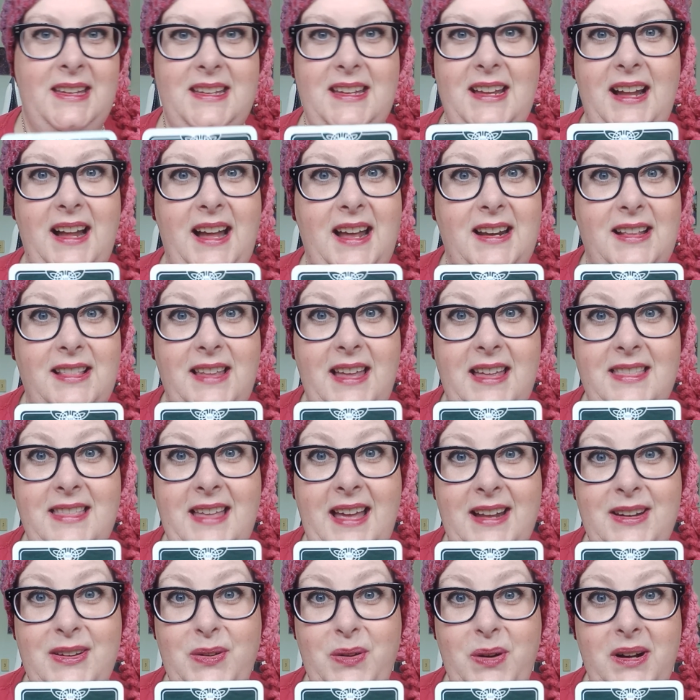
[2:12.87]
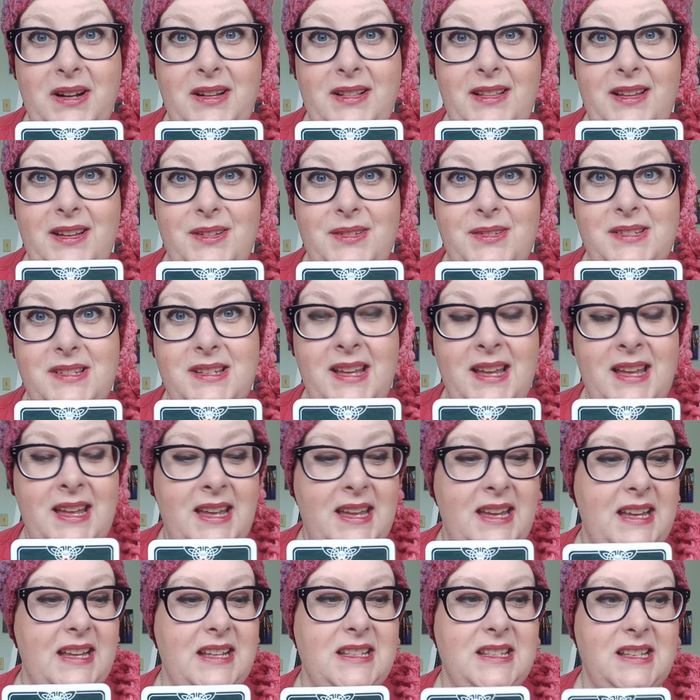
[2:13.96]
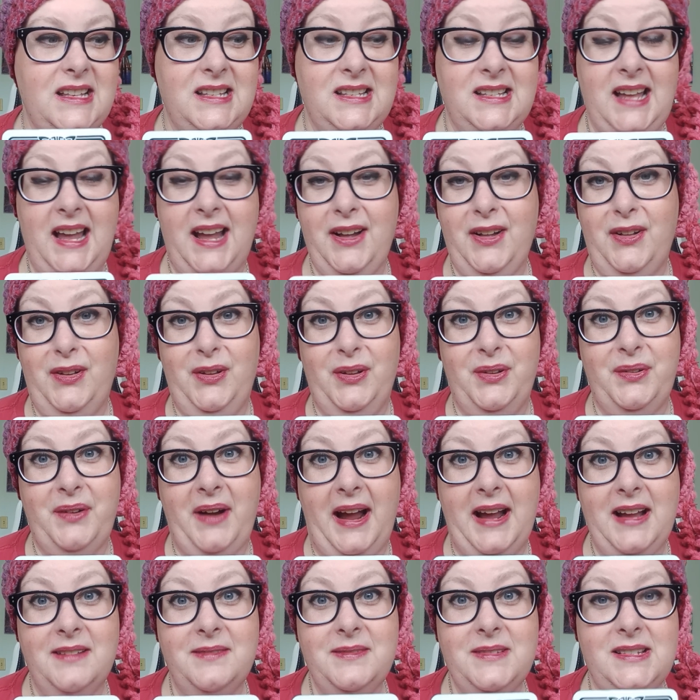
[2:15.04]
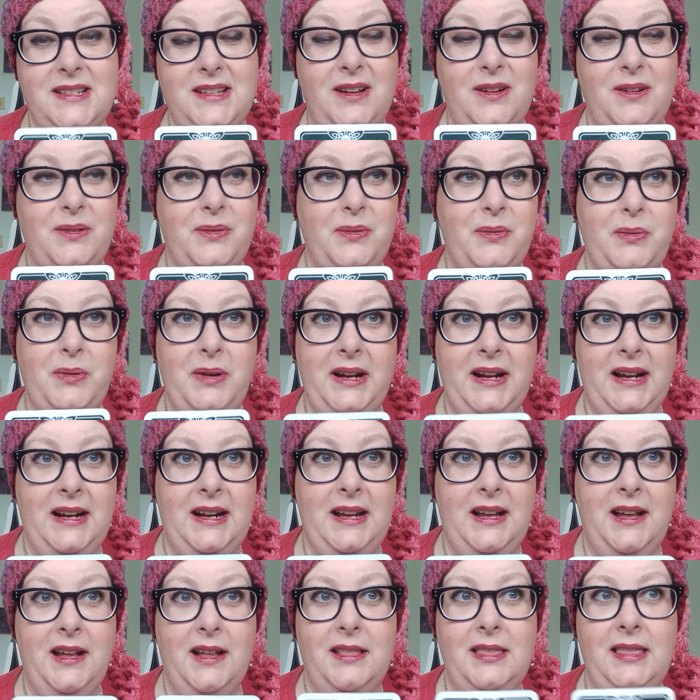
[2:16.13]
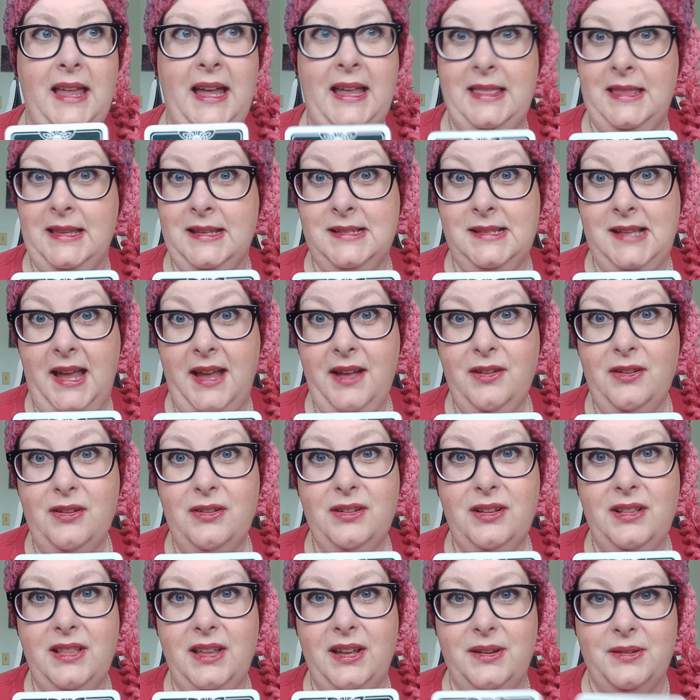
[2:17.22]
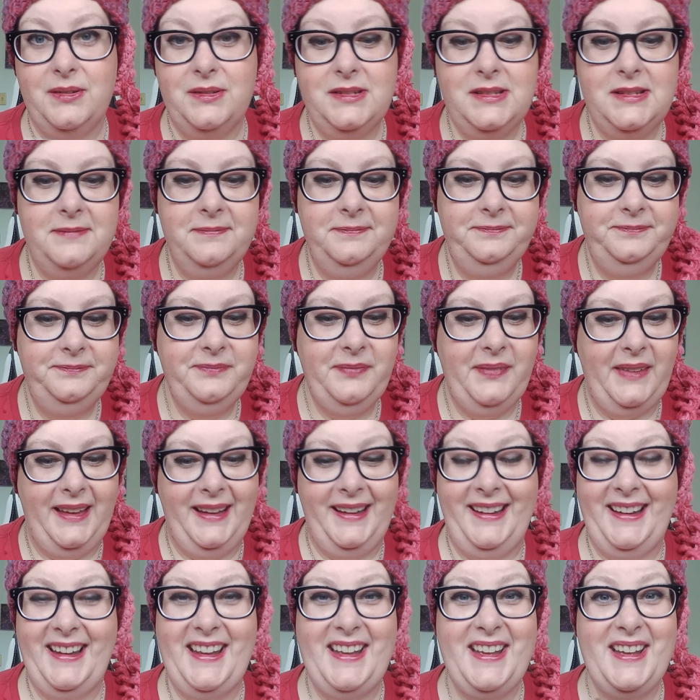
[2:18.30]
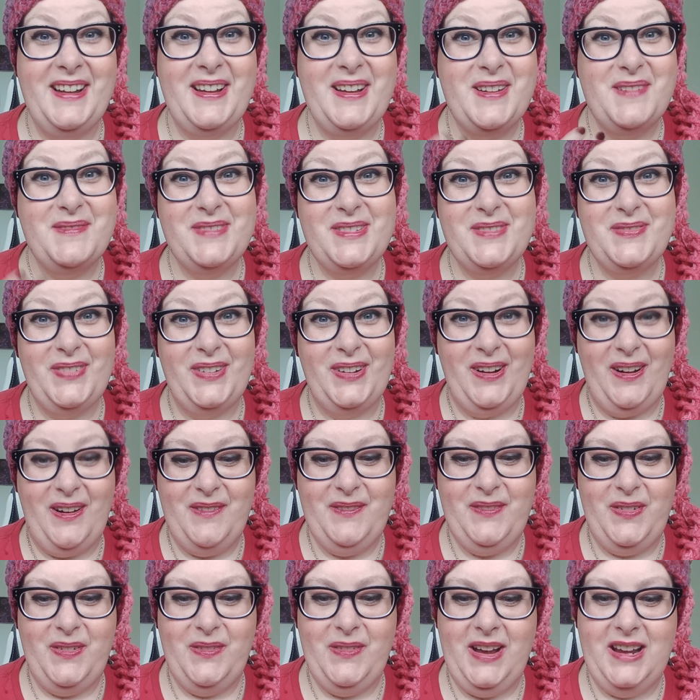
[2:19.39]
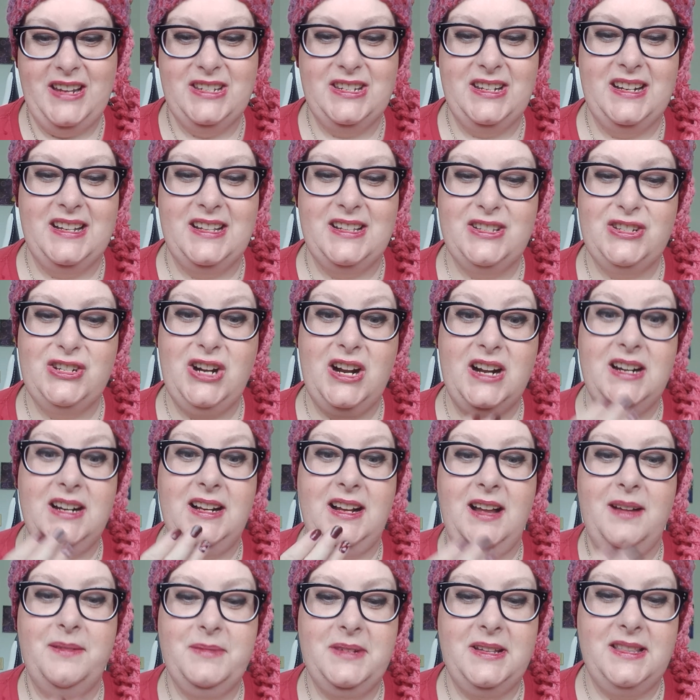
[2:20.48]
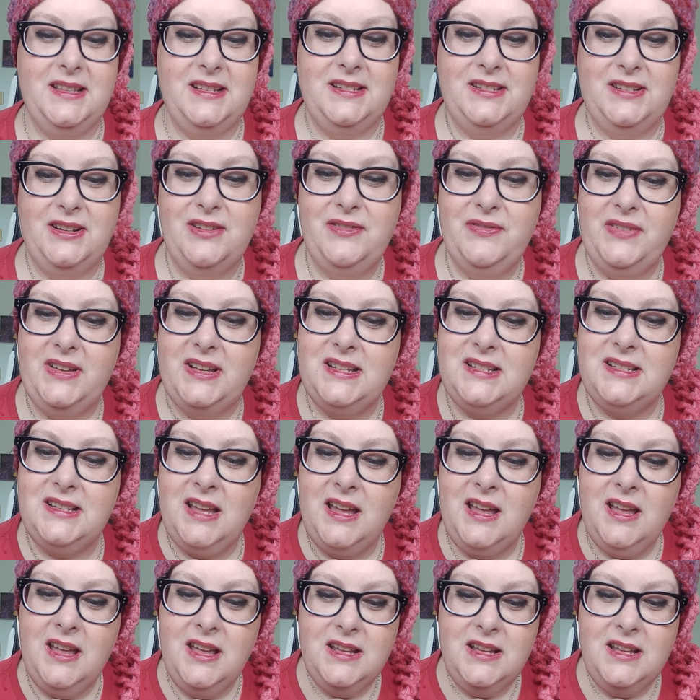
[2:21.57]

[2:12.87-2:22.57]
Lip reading: You got to let that door close. It's a cycle, right? So we're going to let the cycle close and get hiccups for confirmation that's trying to come to the surface.